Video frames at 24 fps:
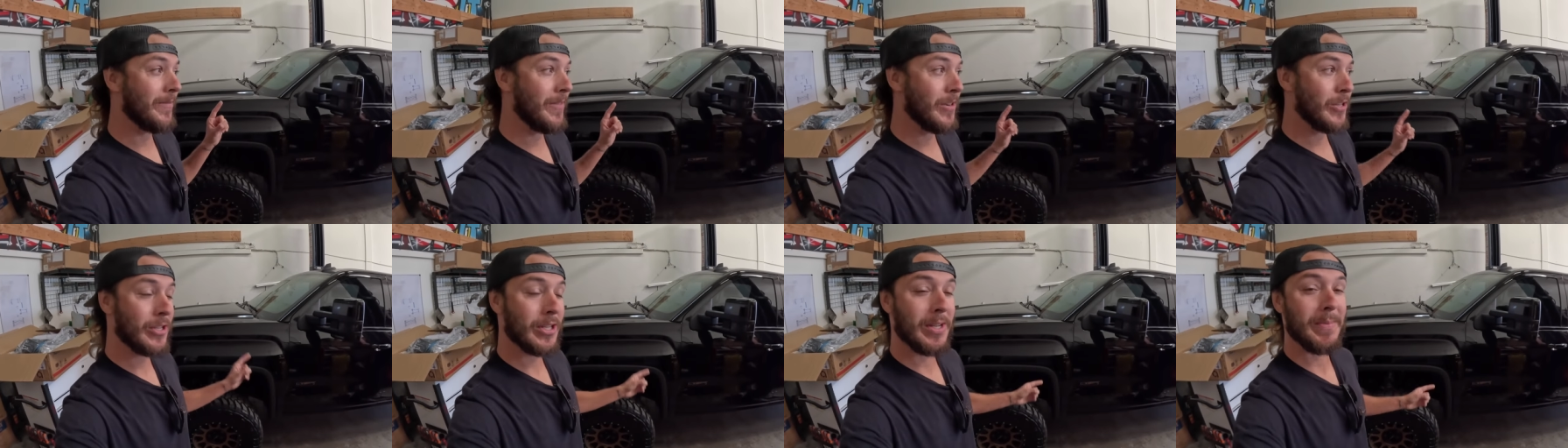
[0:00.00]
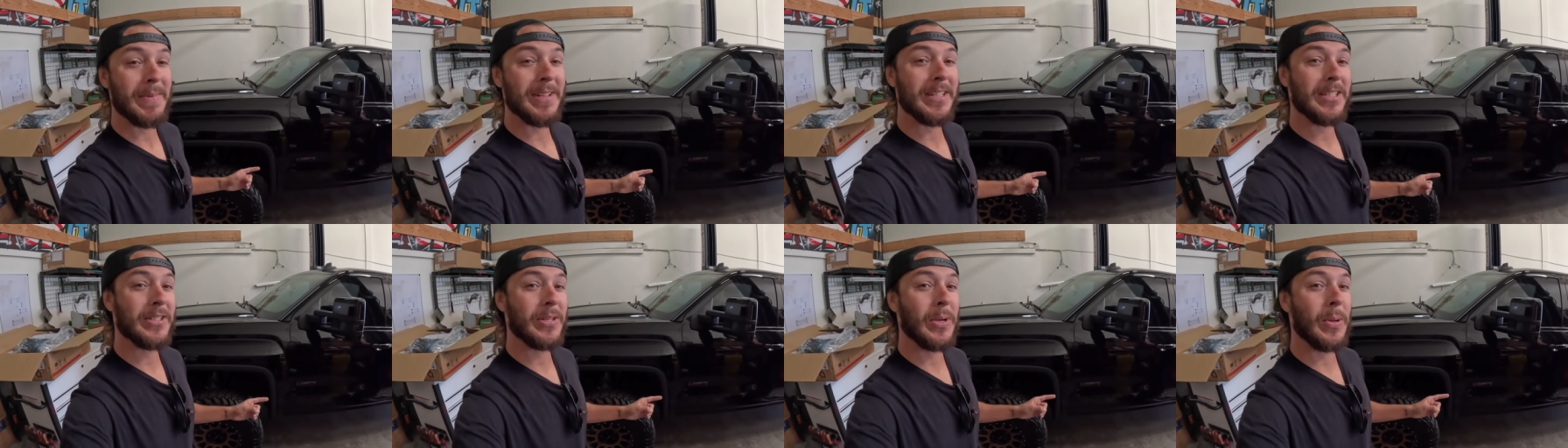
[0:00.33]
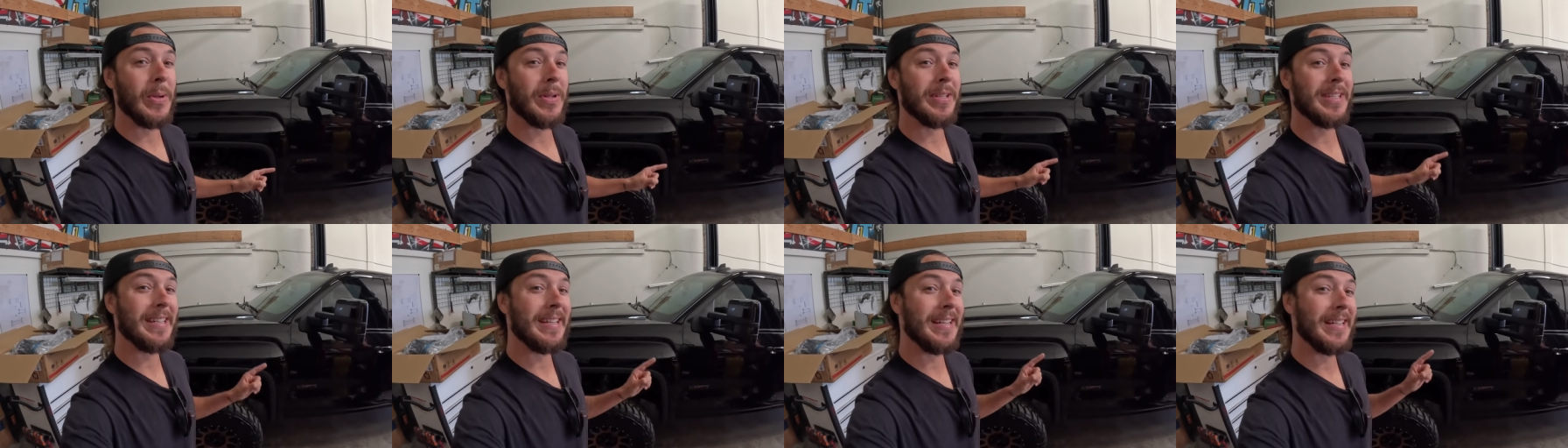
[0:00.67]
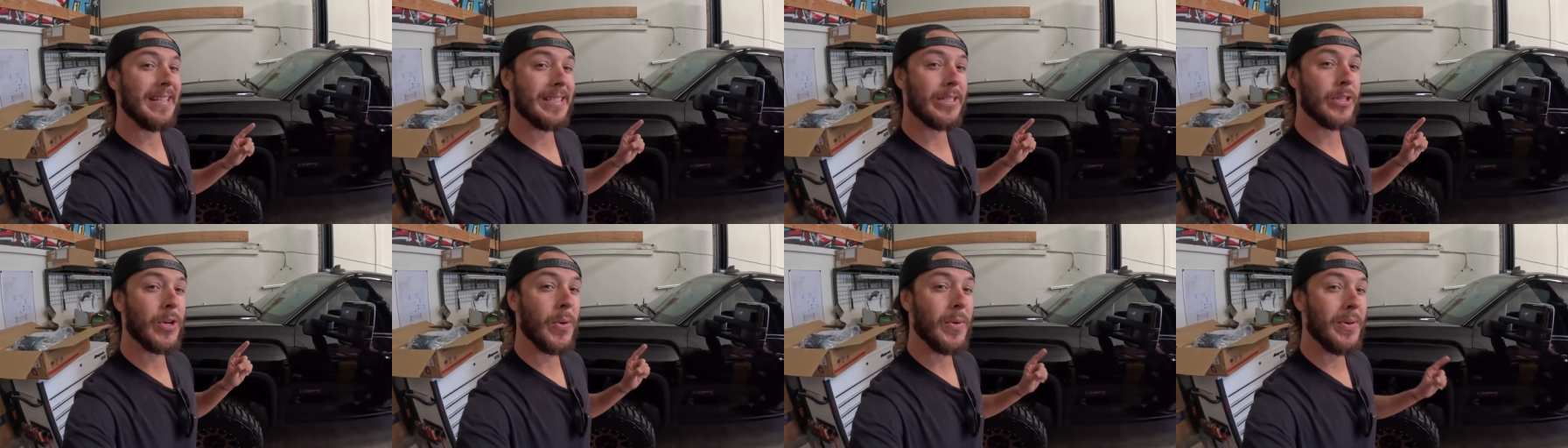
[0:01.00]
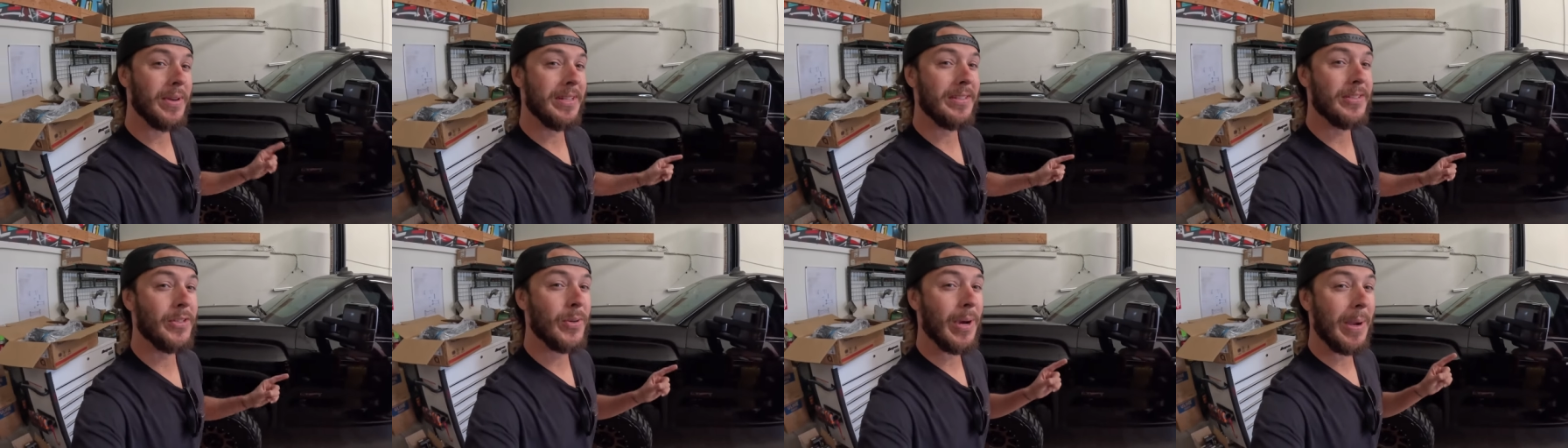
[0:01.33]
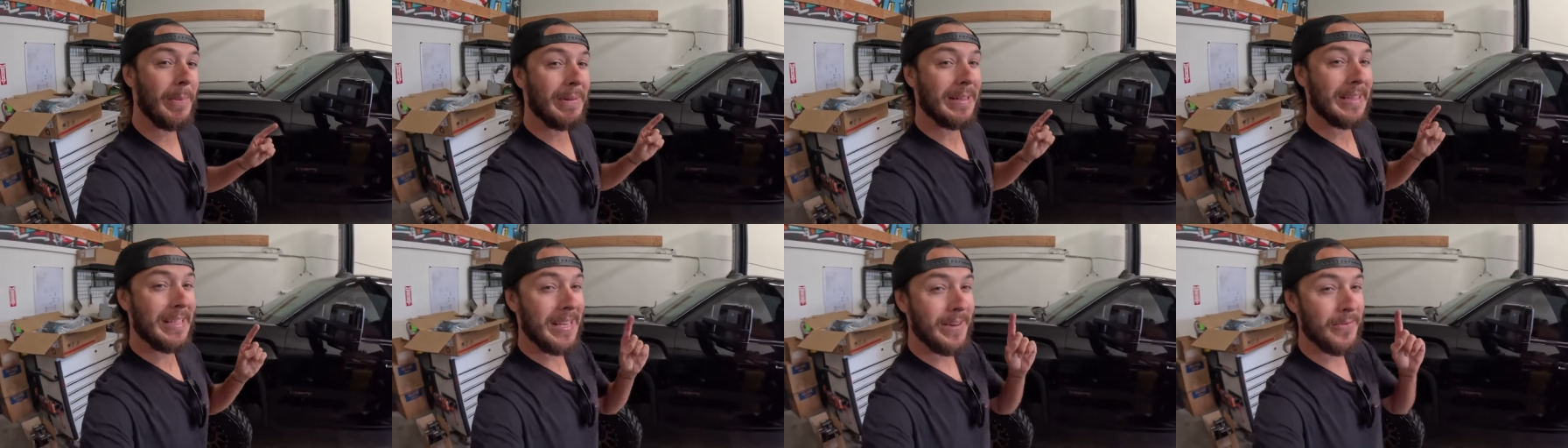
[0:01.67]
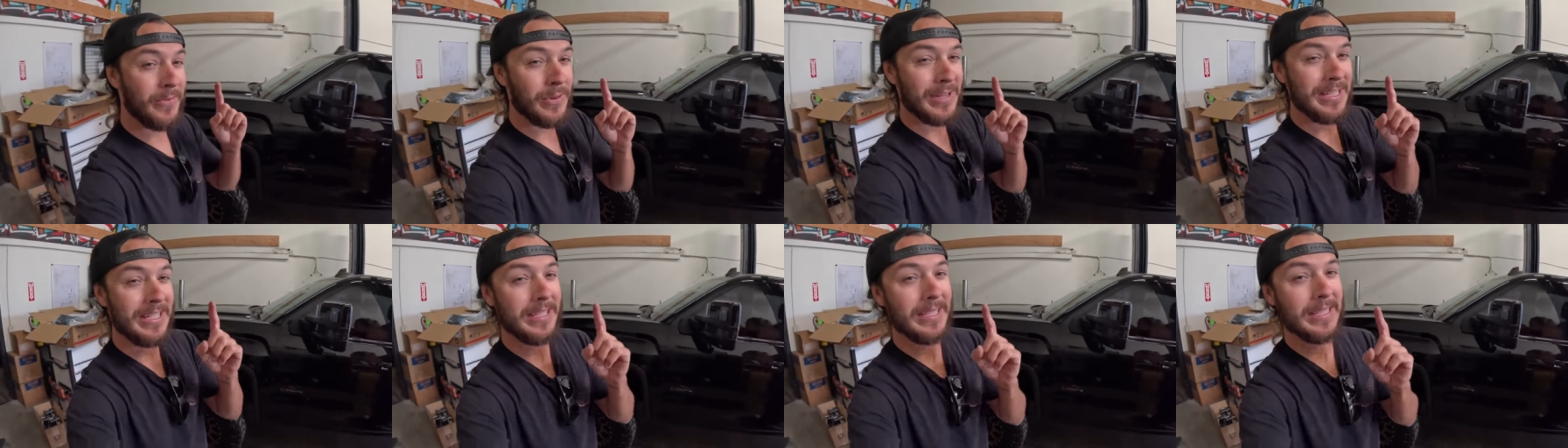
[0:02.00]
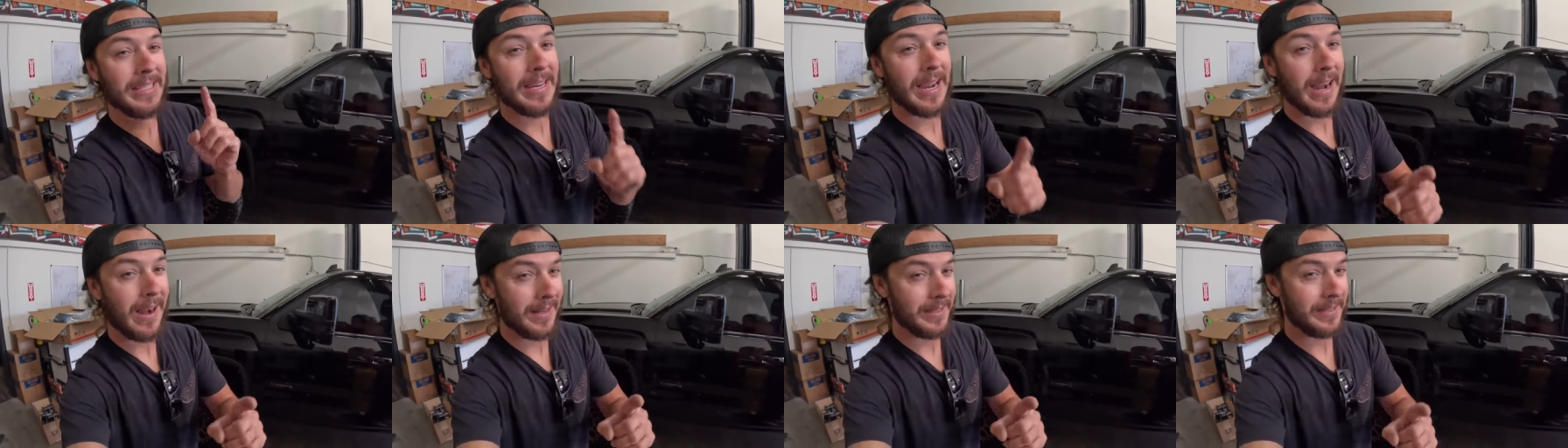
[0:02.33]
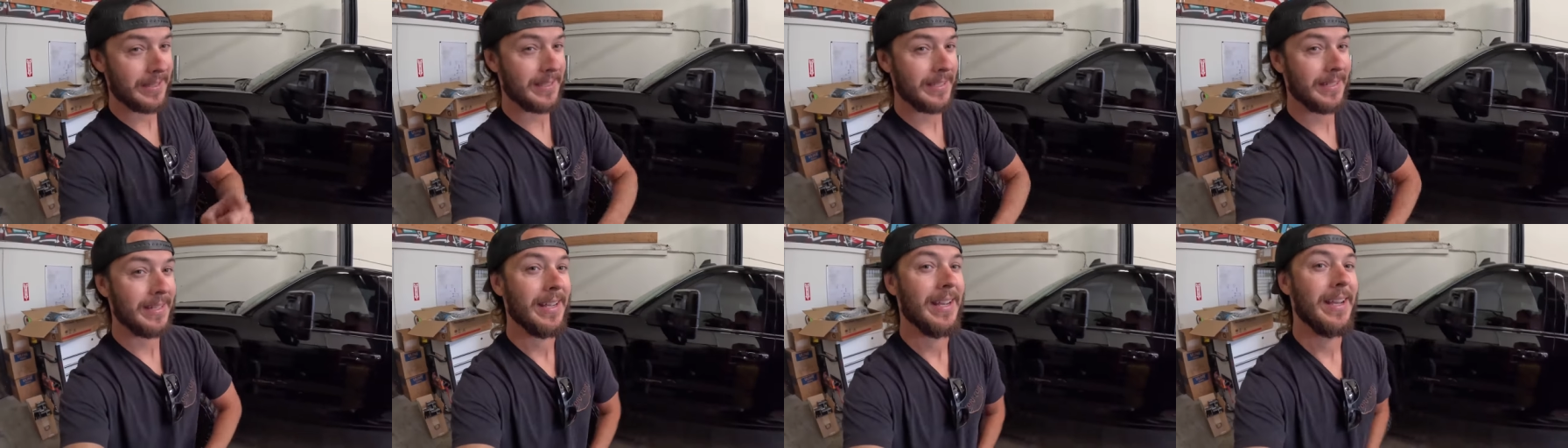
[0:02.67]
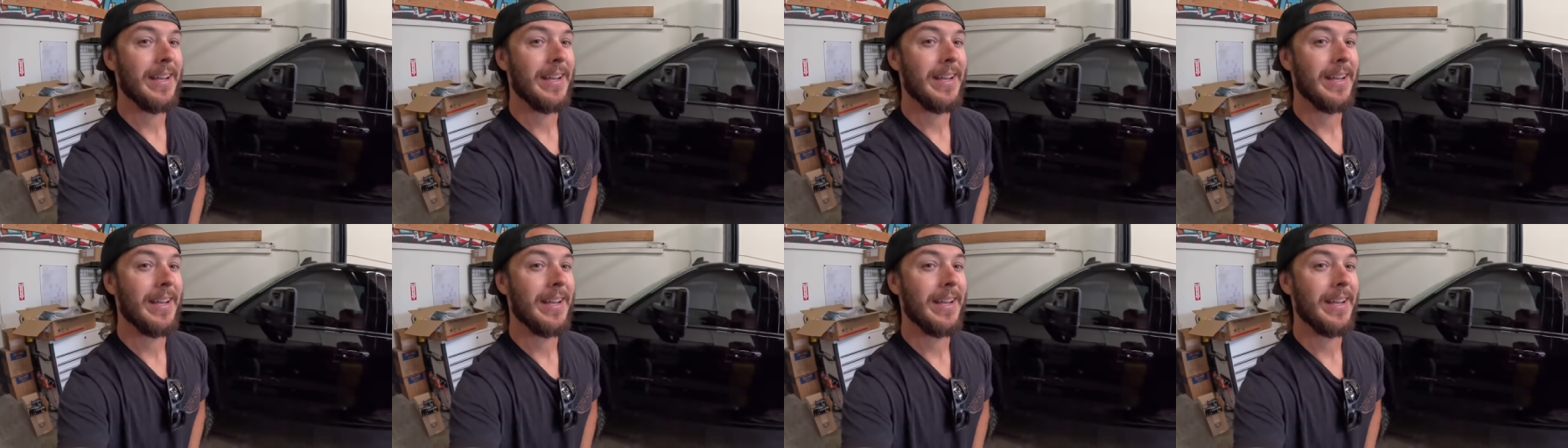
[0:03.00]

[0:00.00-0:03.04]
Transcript: officially been sold and it is going to, I believe, Wisconsin.